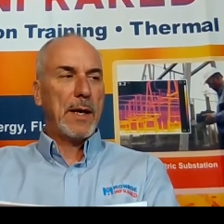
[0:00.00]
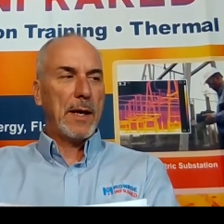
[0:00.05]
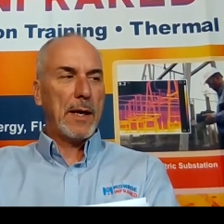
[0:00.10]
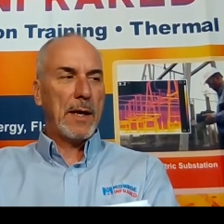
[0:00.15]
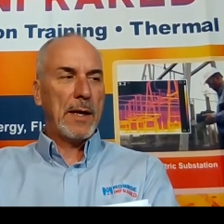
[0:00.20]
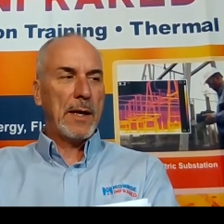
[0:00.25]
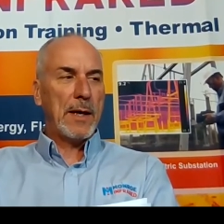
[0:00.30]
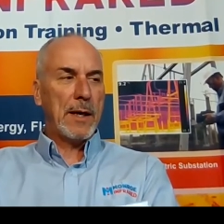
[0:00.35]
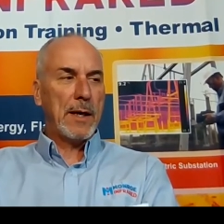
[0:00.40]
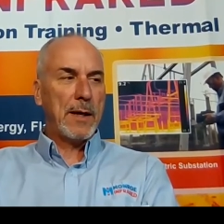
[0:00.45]

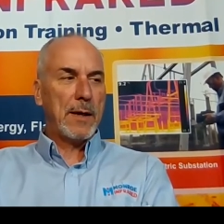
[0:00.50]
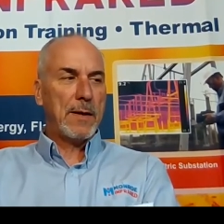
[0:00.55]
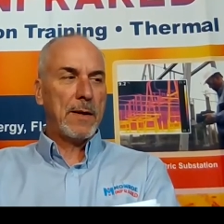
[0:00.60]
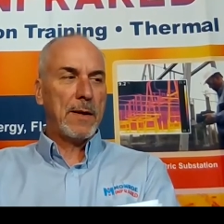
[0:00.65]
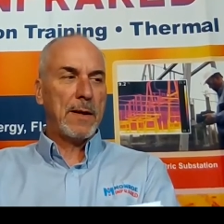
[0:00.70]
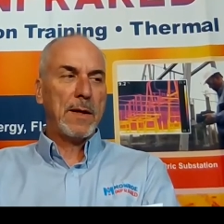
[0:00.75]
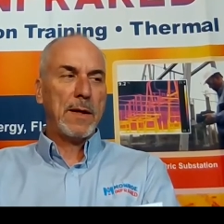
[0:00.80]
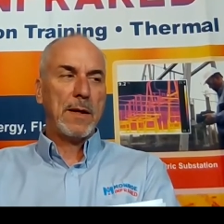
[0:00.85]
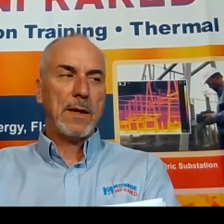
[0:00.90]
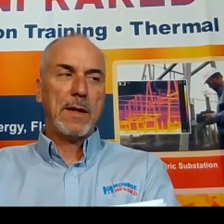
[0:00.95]
And
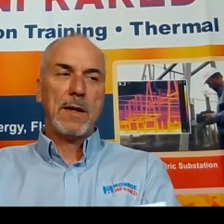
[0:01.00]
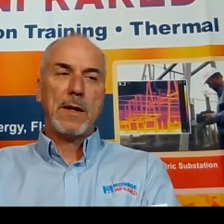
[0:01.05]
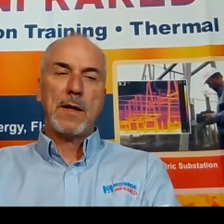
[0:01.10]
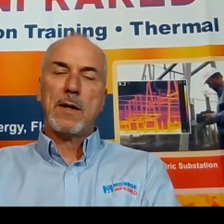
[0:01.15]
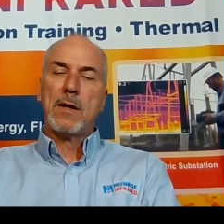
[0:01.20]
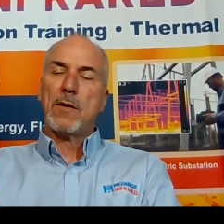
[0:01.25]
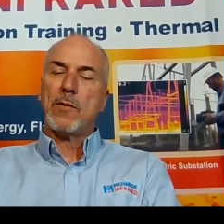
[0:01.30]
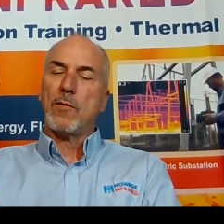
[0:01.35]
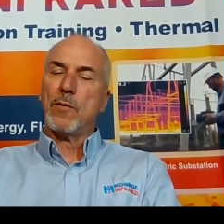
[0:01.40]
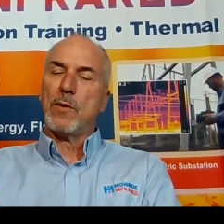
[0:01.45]

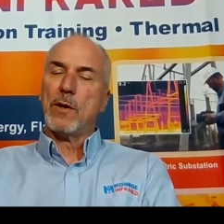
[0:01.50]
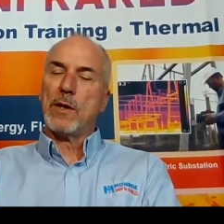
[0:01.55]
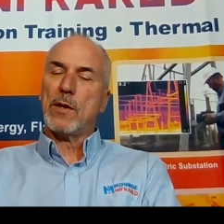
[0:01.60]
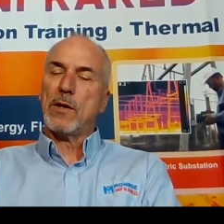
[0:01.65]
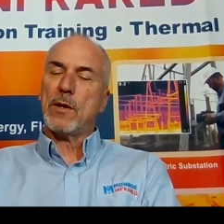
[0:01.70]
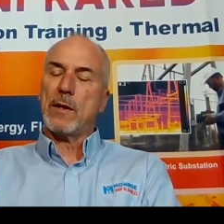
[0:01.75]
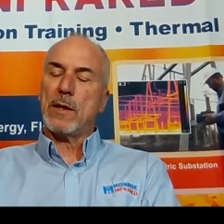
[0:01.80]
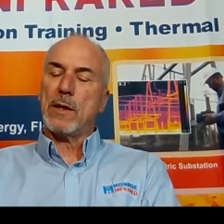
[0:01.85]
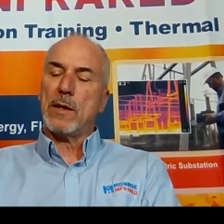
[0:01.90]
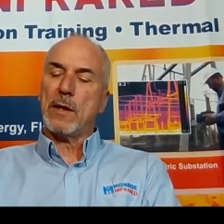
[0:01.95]
with
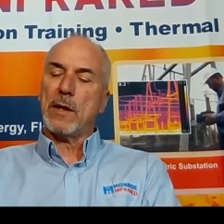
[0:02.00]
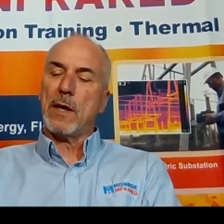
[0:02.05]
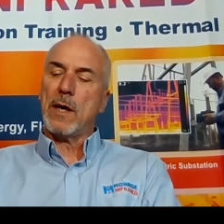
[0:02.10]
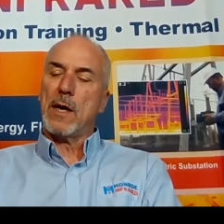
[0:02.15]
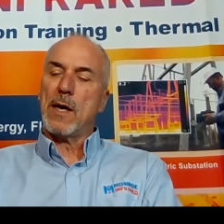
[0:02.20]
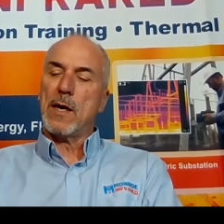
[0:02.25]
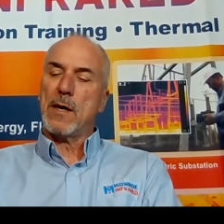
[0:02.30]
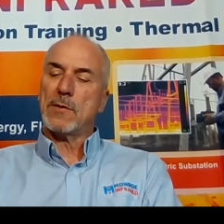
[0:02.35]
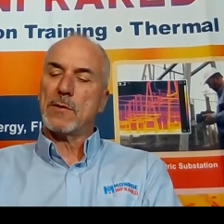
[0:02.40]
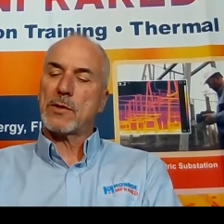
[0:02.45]
the
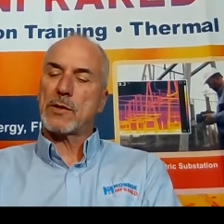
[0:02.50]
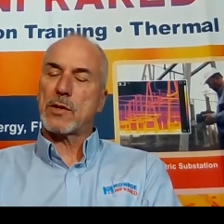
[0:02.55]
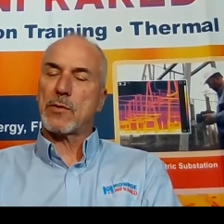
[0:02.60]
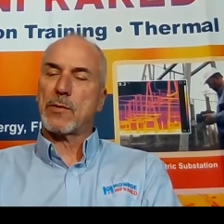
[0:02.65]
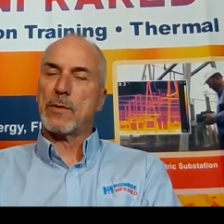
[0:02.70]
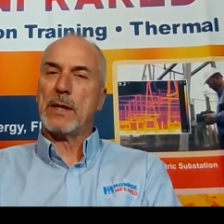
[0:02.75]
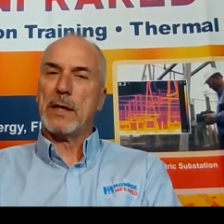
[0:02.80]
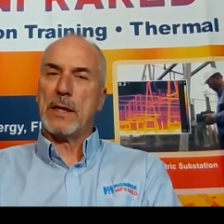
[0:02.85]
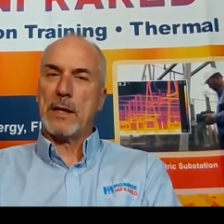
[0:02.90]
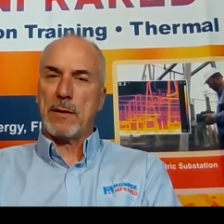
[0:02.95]

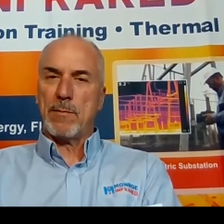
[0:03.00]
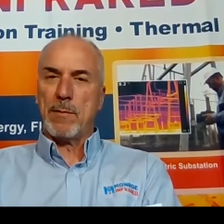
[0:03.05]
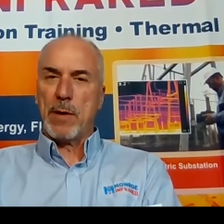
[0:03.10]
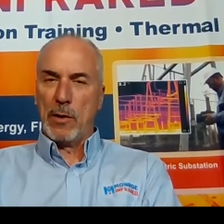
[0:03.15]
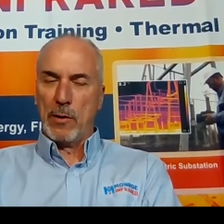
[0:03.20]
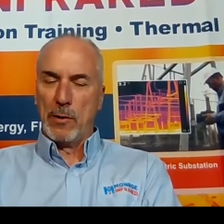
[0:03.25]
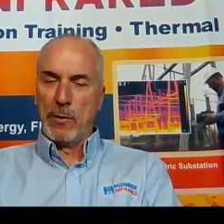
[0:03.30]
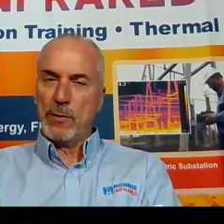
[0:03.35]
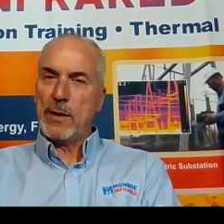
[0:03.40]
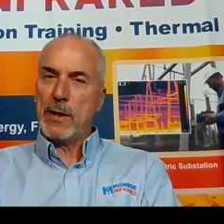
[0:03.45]
screening
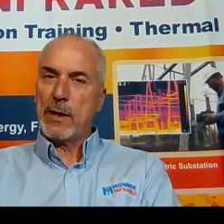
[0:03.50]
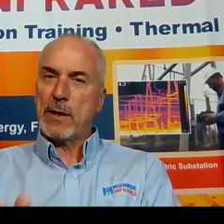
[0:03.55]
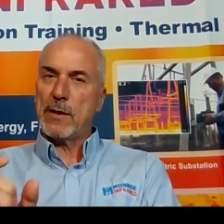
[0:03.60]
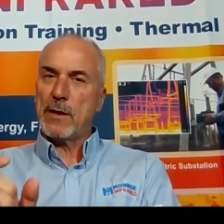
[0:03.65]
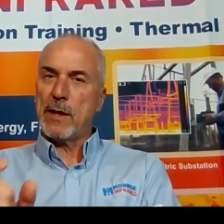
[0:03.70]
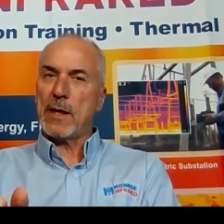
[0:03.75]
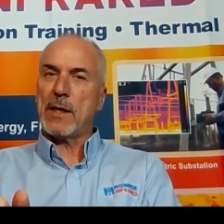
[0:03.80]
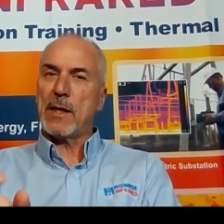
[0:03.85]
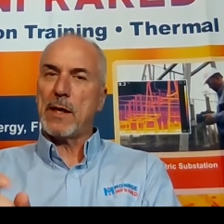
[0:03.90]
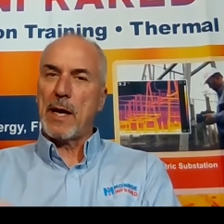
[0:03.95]
mode,
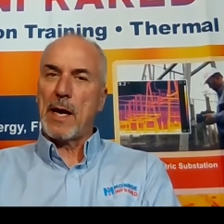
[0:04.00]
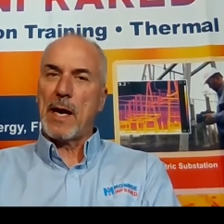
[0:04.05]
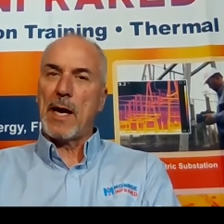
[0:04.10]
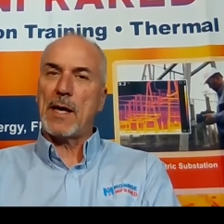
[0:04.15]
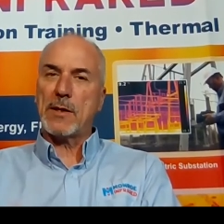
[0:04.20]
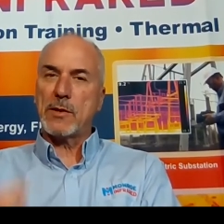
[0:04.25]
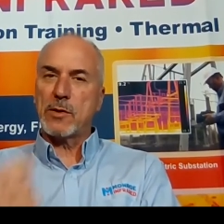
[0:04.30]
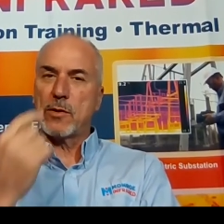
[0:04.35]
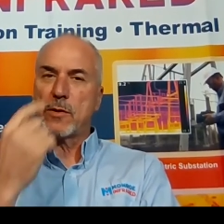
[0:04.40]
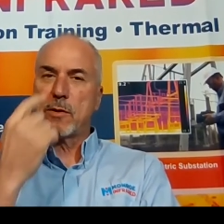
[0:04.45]
they can
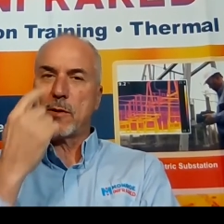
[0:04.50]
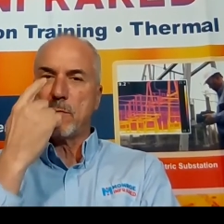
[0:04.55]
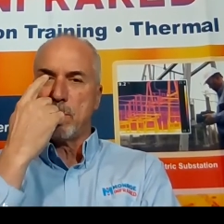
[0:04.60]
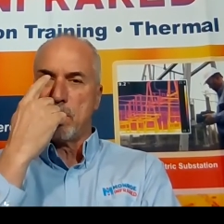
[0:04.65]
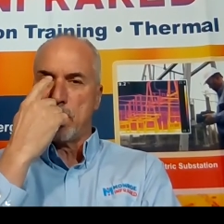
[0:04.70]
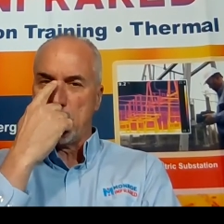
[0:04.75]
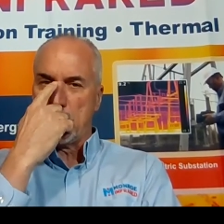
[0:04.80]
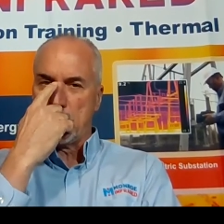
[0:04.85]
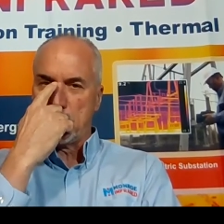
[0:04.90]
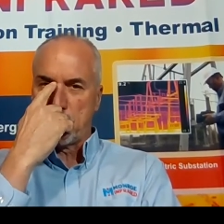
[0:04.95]
actually
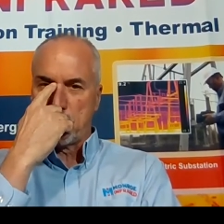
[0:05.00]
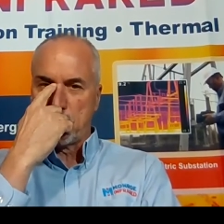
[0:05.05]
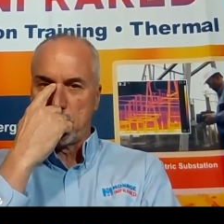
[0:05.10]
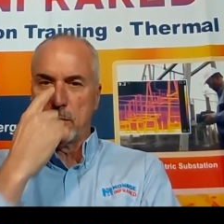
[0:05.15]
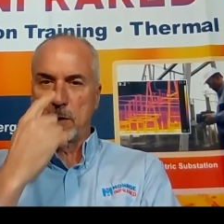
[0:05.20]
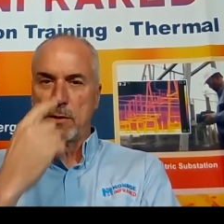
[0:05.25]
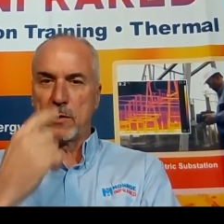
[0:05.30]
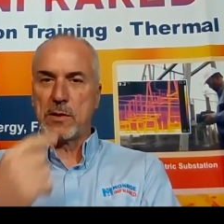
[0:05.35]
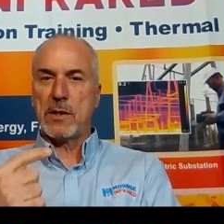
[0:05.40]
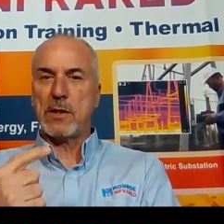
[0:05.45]
measure
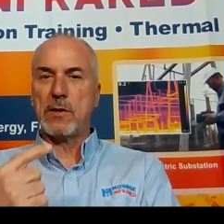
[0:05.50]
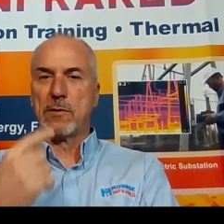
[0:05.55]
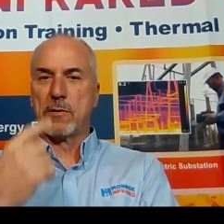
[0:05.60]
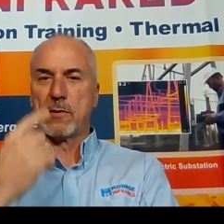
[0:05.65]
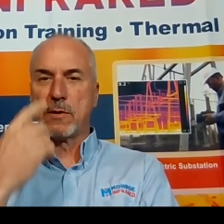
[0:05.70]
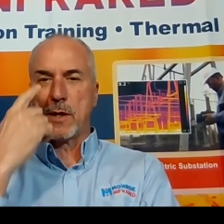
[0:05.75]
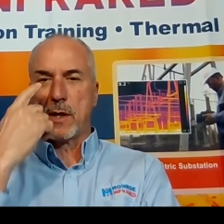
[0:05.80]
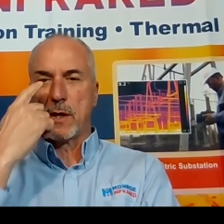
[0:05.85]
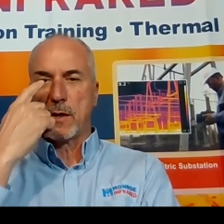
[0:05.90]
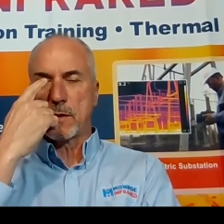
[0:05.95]
the tear
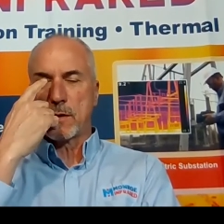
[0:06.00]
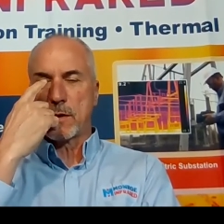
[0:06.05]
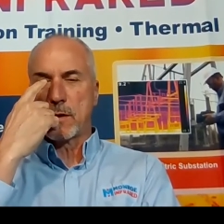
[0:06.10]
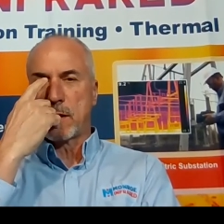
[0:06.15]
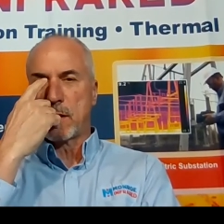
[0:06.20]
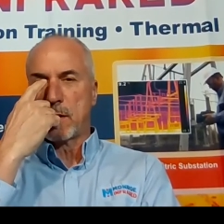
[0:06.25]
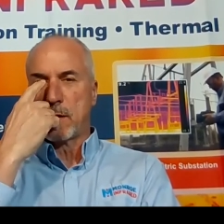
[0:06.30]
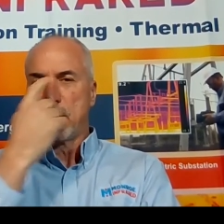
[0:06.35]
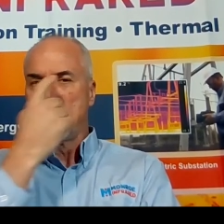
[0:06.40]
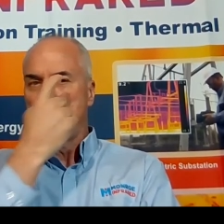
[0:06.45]
duct
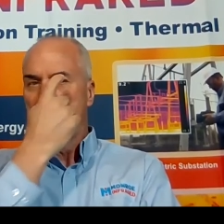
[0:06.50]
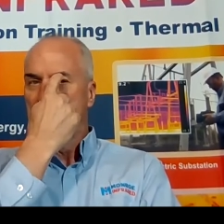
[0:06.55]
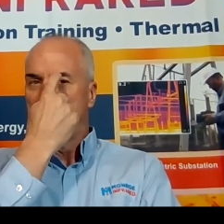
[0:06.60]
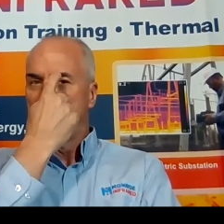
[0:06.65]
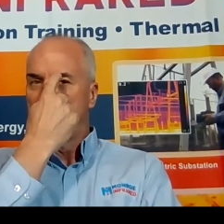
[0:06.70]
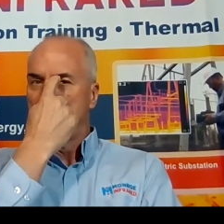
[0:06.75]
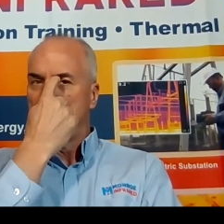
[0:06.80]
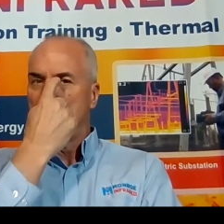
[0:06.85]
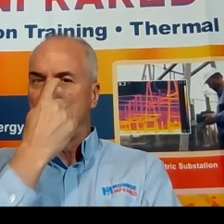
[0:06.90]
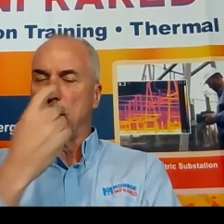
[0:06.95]

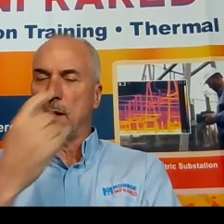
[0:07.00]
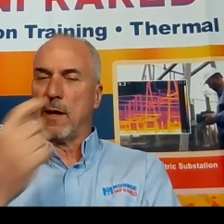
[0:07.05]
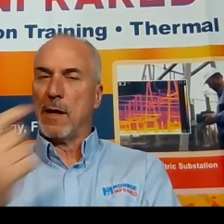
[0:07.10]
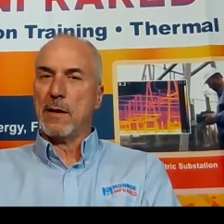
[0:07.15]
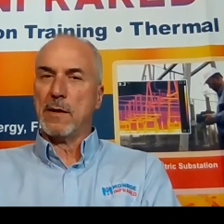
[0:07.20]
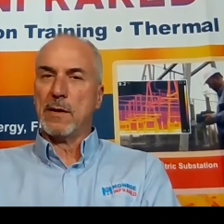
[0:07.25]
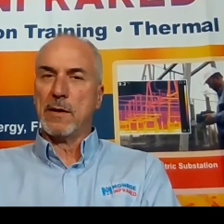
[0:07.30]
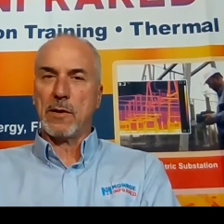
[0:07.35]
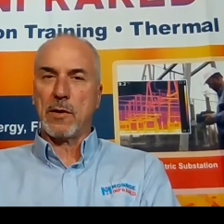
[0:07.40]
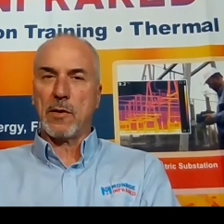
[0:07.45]

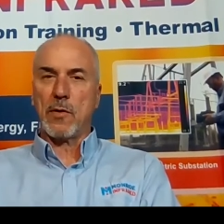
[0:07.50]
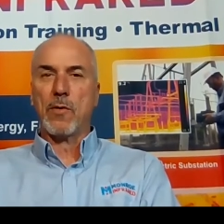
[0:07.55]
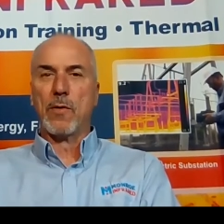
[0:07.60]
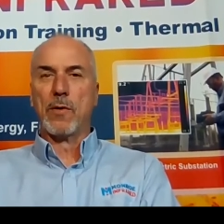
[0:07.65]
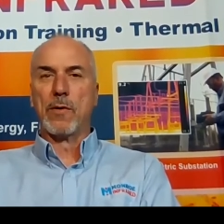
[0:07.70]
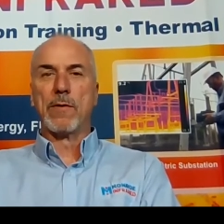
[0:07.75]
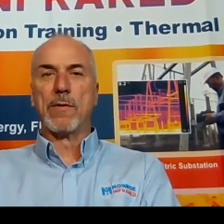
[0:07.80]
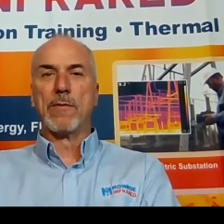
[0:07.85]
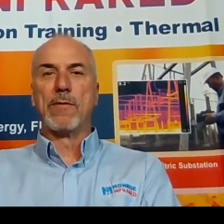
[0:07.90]
in the corner